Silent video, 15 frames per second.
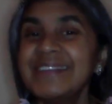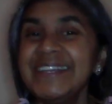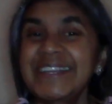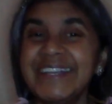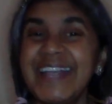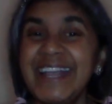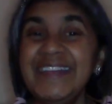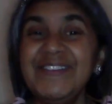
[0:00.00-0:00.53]

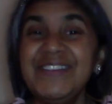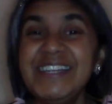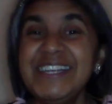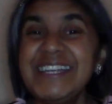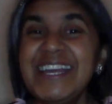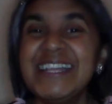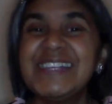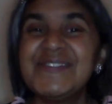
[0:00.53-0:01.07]
Okay, if you did
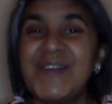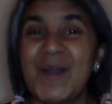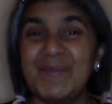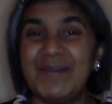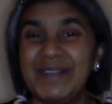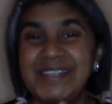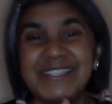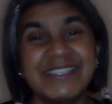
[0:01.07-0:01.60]
get this far,
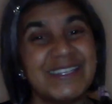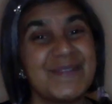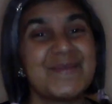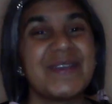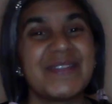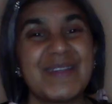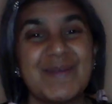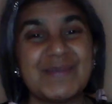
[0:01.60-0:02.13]
please do give me
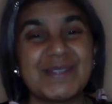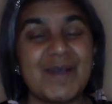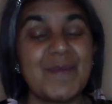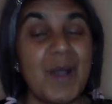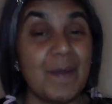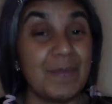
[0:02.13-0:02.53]
a thumbs up.